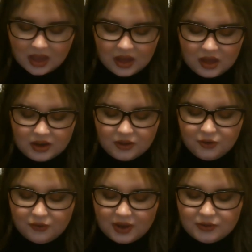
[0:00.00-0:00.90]
Another
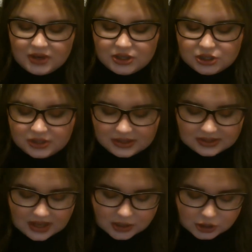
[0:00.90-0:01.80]
foundation, this
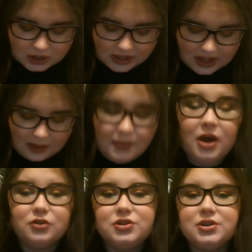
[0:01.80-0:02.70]
actually came
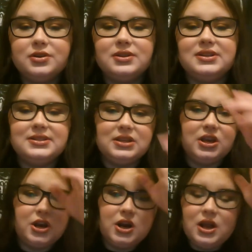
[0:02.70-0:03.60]
out this
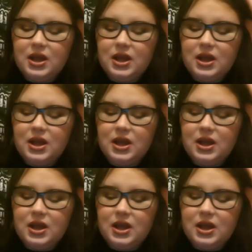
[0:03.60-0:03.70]
year.